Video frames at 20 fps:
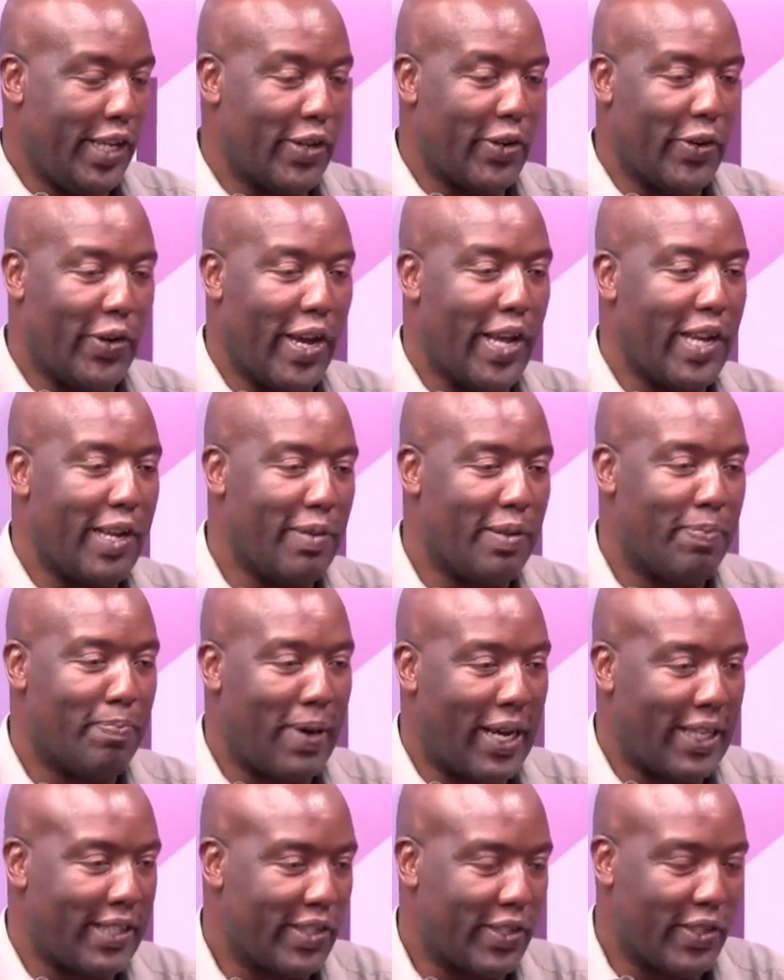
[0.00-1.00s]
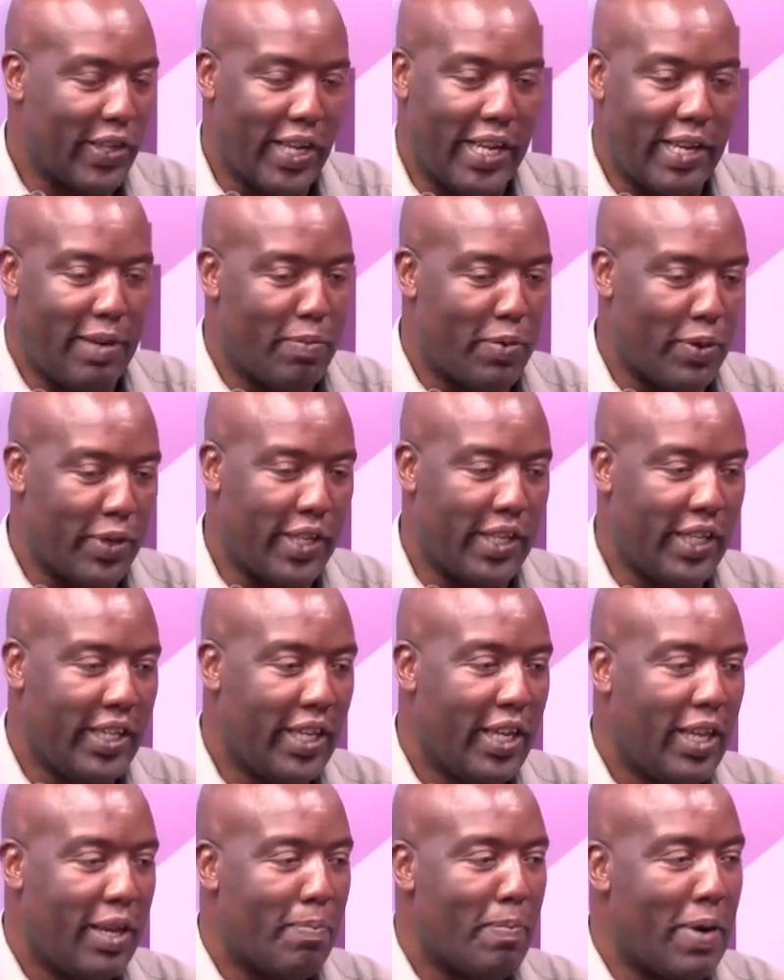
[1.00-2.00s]
or any person, anybody,
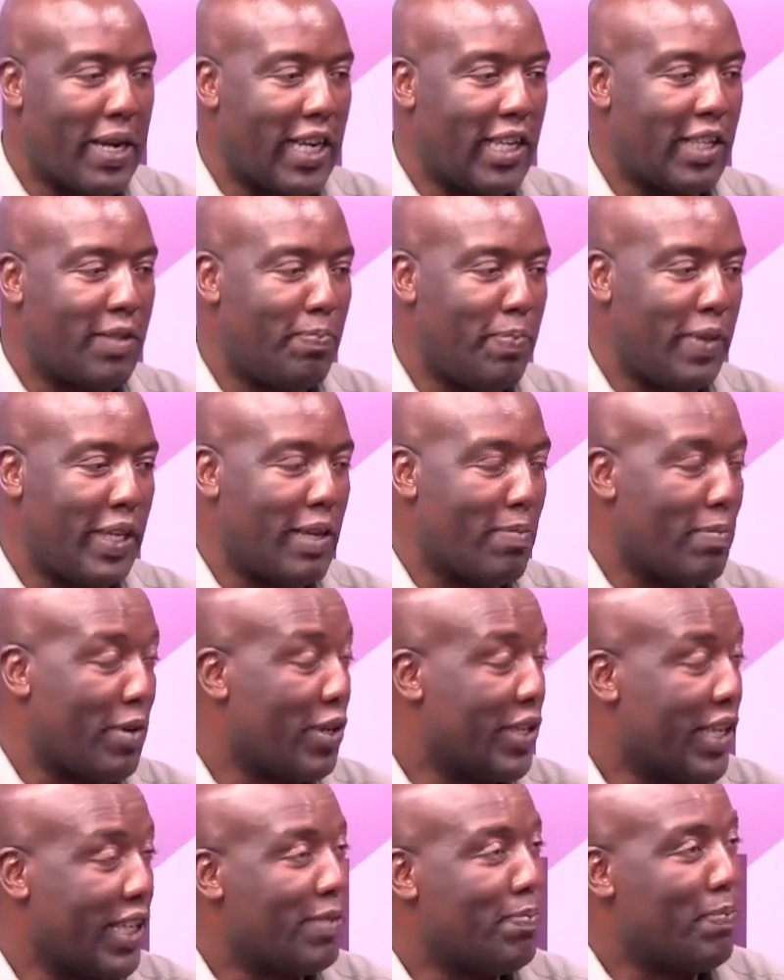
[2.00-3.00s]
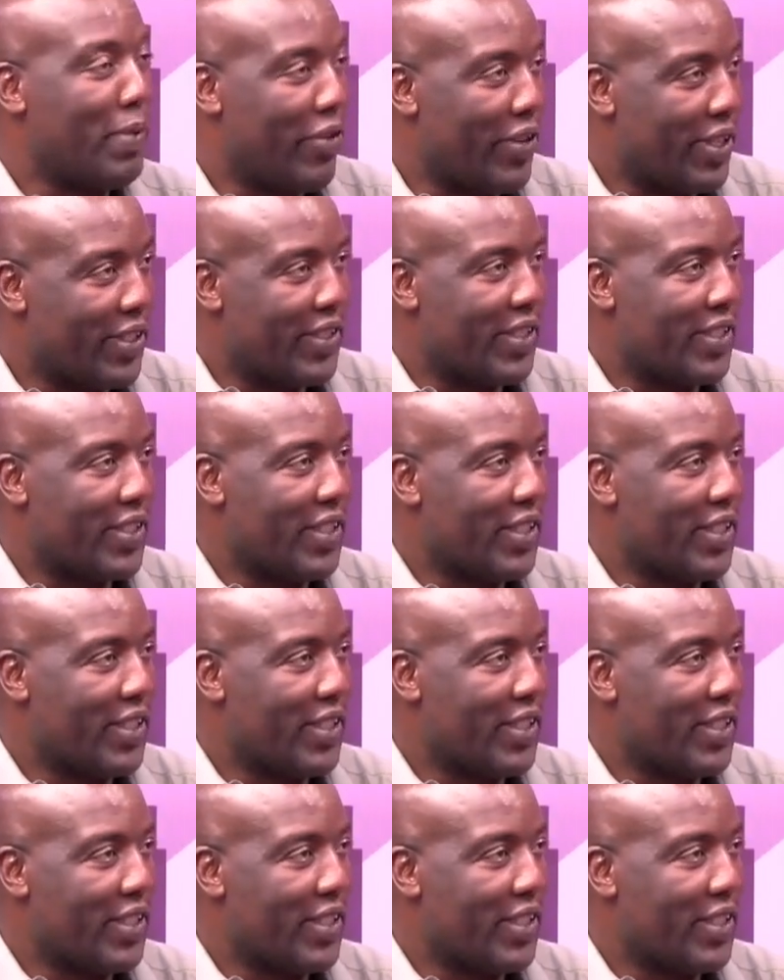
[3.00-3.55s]
but I'll speak about experiences.